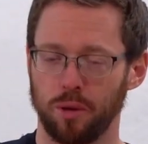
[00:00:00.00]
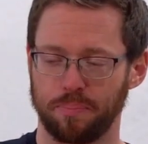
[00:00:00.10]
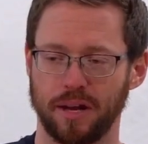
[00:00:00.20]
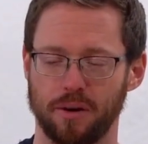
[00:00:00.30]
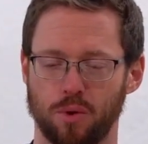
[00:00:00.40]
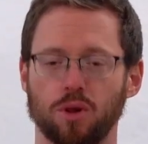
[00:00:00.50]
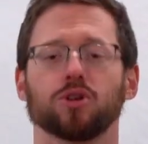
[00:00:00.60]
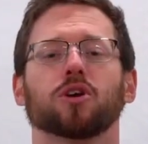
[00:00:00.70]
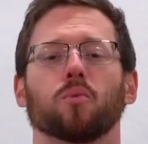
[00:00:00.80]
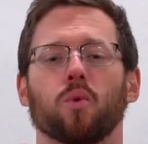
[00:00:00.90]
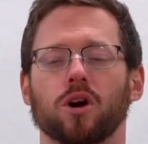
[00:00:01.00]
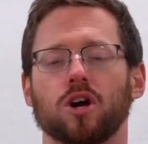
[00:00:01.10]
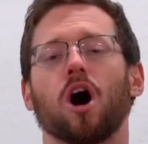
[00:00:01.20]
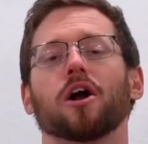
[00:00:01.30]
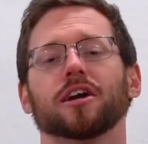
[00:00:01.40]
will play a role, you can
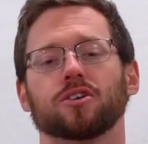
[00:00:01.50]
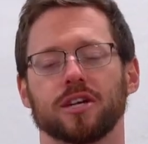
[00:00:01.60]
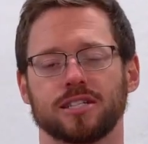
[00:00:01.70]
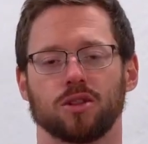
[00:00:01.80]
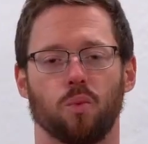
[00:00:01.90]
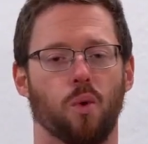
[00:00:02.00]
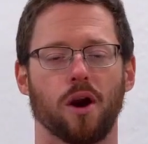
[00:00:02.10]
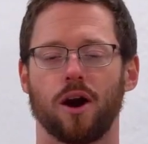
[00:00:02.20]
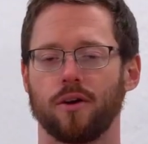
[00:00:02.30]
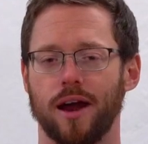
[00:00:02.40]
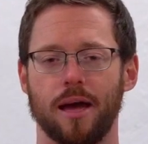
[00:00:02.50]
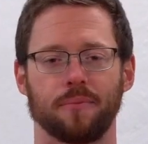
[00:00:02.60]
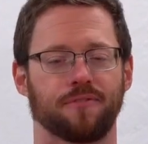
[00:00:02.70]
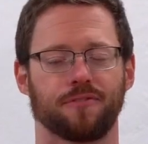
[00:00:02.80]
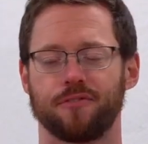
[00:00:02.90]
work on increasing the
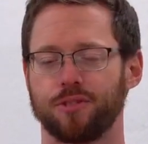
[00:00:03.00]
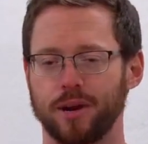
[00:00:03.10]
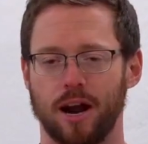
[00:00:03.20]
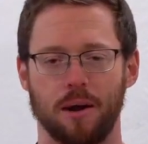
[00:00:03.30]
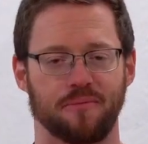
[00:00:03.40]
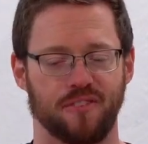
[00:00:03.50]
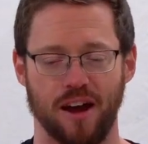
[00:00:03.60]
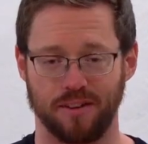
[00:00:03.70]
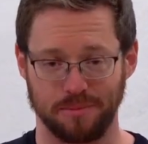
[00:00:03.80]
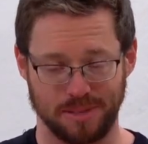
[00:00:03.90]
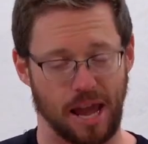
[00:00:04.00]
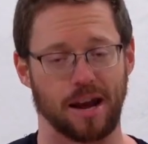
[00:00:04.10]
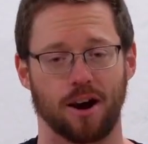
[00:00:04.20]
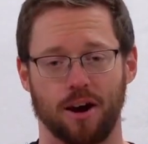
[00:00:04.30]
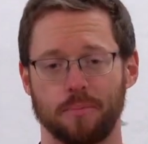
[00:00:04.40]
1RM, 3RM, 5RM,
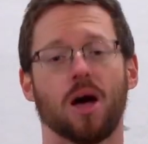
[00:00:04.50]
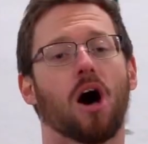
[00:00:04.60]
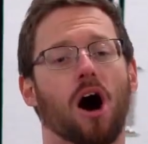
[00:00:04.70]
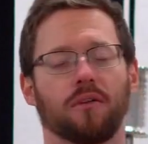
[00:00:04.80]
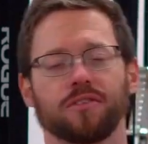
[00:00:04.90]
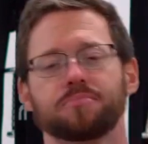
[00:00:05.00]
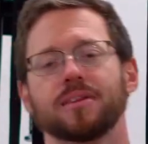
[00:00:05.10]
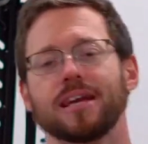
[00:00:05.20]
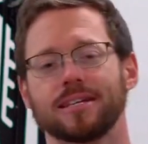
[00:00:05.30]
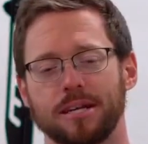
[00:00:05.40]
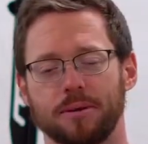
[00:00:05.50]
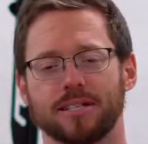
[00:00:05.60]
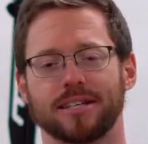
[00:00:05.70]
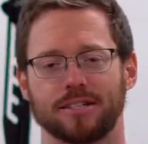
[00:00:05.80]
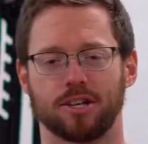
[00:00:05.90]
10RM of the
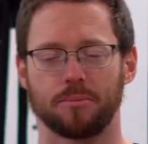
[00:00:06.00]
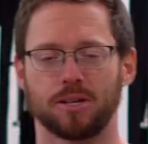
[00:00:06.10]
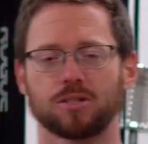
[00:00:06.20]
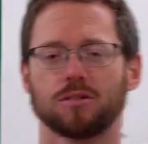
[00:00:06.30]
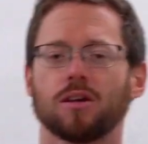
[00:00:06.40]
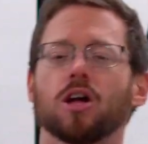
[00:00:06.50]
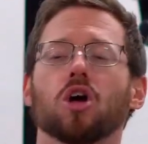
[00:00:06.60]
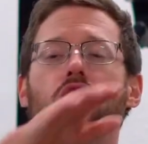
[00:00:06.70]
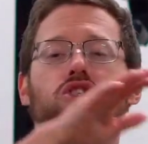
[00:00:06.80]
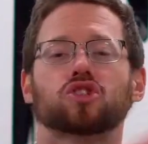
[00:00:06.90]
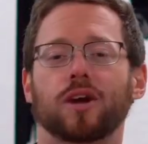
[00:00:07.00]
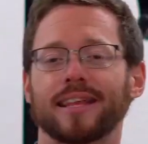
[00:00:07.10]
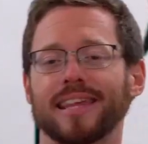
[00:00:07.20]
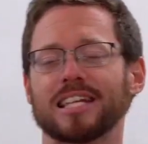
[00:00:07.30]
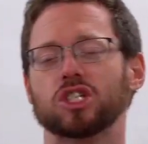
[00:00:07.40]
tibialis anterior muscle.
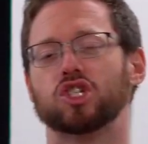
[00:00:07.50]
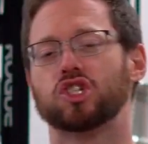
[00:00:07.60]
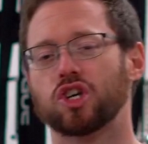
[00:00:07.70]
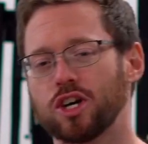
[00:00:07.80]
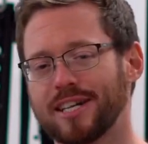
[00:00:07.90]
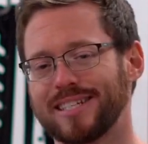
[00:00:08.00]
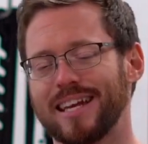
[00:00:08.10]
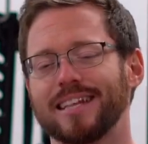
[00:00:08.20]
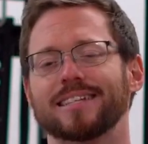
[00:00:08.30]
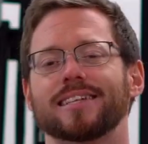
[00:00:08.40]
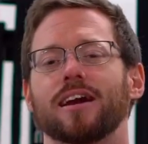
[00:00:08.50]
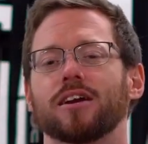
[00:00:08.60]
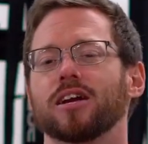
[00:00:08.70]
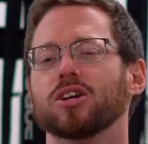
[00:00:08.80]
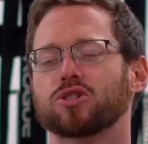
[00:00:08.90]
Strength endurance in this
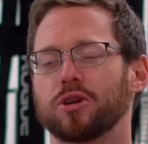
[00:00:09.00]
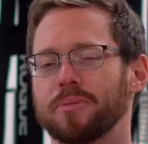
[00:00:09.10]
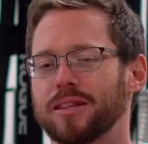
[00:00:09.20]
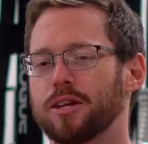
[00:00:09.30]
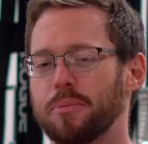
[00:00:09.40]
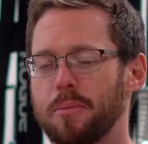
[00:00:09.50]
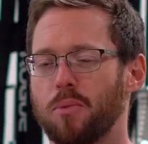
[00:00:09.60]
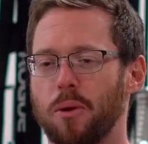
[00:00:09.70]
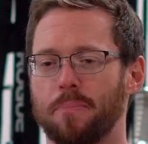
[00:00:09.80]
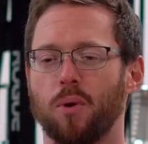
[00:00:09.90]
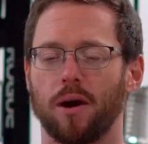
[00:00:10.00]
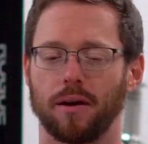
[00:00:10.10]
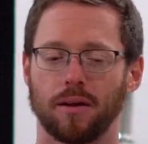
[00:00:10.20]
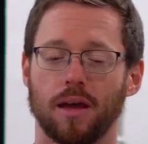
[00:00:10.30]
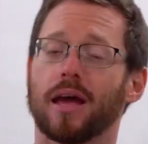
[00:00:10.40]
area is going to be a little bit more important.
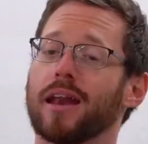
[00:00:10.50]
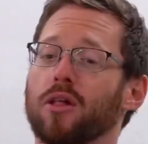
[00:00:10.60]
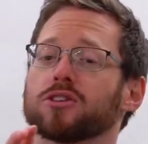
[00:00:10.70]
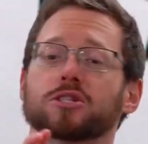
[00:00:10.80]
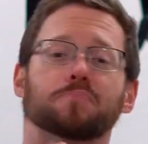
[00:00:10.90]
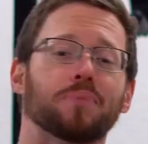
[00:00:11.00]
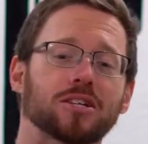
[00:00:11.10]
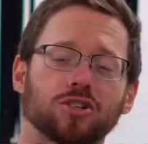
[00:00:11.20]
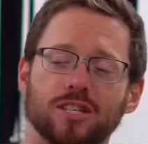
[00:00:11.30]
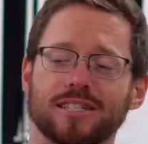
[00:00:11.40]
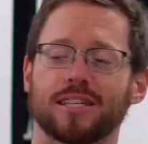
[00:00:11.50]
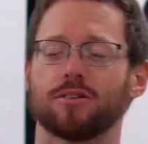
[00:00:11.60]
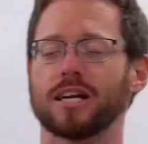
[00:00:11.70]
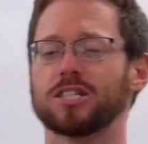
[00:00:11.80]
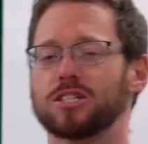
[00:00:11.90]
Now there's special
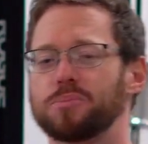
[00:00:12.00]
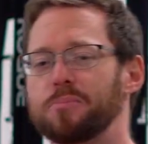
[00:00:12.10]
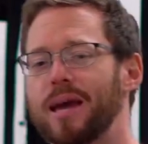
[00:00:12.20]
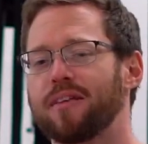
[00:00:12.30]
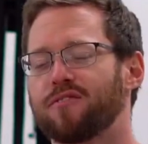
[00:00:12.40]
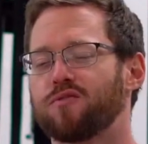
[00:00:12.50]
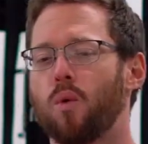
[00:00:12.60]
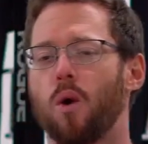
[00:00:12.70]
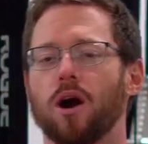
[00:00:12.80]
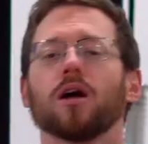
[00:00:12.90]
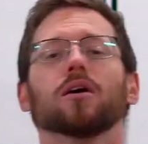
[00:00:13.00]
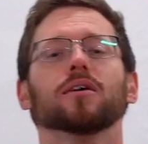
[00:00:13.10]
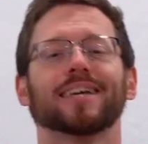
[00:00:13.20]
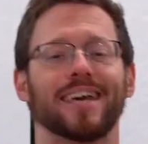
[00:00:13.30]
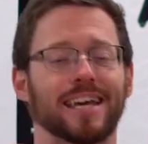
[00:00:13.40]
considerations to be made for
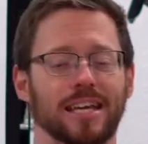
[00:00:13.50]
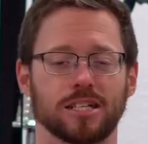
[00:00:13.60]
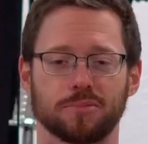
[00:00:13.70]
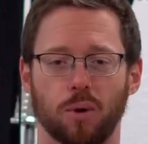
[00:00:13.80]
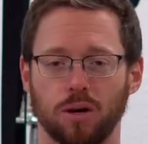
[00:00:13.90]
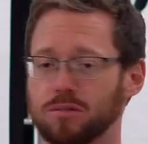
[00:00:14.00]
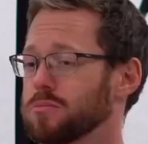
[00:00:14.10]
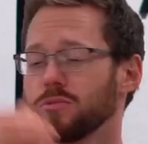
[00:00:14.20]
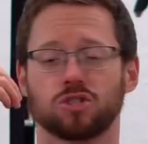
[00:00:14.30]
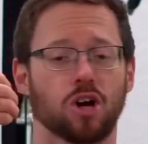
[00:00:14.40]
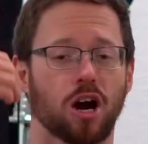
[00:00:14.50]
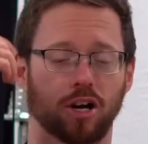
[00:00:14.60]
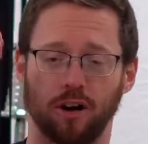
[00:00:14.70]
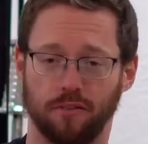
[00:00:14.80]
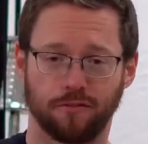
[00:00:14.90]
kicking sports,
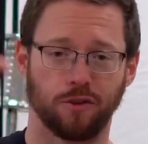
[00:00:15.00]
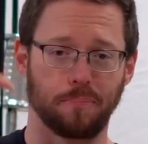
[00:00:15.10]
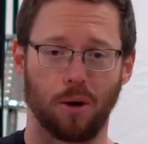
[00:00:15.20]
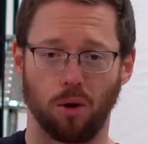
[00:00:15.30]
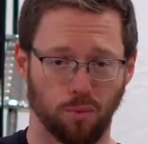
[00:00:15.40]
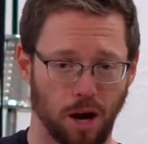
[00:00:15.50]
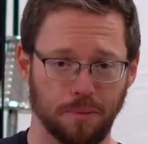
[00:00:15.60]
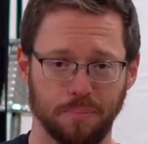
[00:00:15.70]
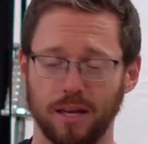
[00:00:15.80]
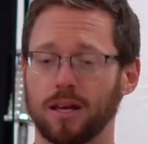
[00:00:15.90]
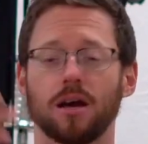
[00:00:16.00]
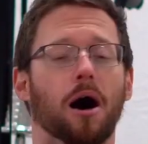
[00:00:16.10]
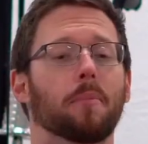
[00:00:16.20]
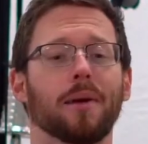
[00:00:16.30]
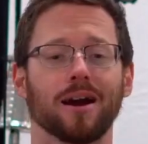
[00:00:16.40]
soccer, football, rugby,
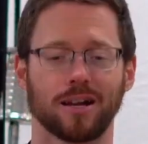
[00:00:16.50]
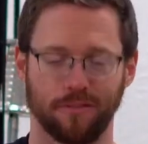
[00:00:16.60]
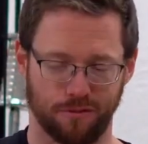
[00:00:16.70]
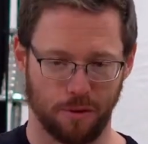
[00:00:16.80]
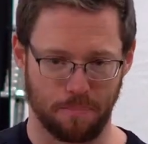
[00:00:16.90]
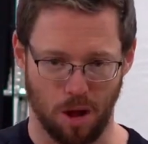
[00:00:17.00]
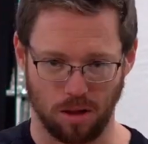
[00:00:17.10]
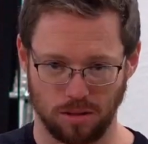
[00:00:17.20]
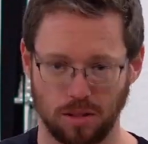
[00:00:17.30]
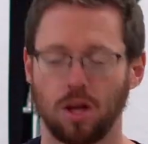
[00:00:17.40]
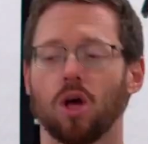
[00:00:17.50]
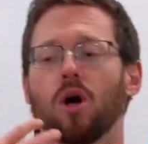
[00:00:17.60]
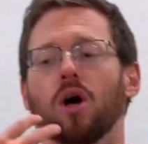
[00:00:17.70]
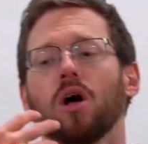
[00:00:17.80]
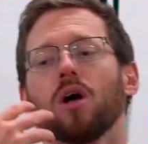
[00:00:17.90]
American football.
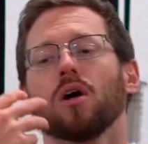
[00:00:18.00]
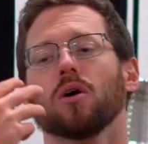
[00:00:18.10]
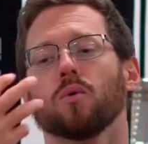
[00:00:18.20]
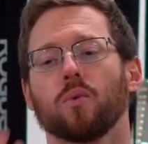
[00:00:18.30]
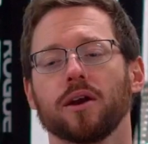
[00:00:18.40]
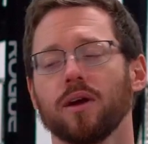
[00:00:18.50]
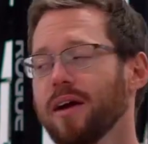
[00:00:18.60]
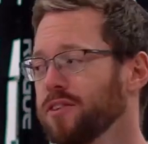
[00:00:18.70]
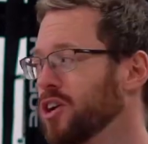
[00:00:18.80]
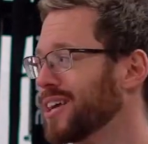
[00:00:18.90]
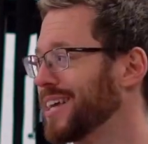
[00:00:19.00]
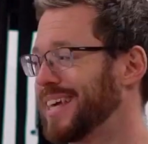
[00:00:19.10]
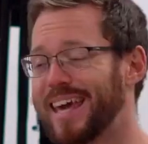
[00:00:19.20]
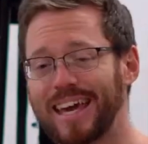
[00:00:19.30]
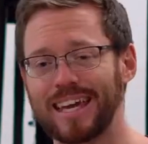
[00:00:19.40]
Whenever you're
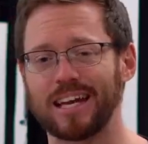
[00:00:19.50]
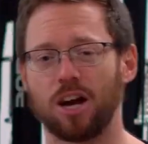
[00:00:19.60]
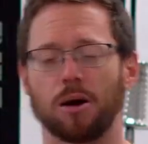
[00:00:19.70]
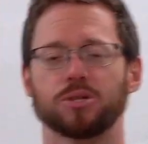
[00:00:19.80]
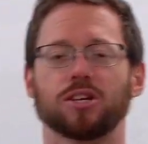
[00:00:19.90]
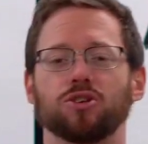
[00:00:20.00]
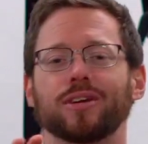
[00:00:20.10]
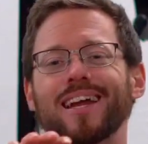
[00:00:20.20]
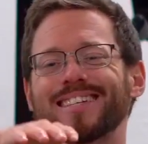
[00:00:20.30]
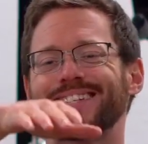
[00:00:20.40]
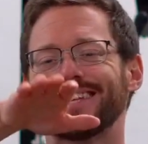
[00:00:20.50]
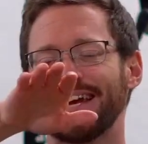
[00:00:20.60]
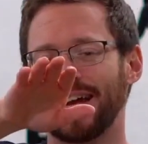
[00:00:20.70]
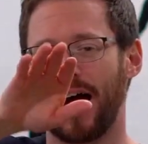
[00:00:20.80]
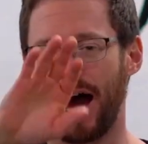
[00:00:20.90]
kicking an object, you get a
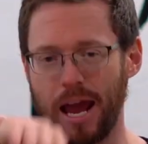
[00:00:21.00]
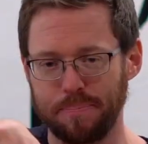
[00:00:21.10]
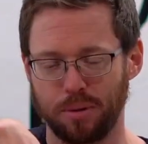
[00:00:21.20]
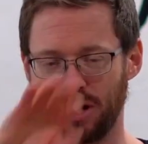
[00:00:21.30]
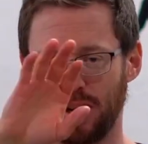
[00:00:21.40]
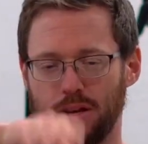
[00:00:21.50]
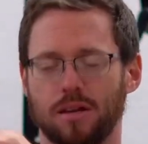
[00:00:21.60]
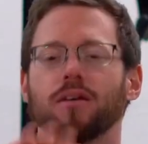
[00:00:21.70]
slight hyper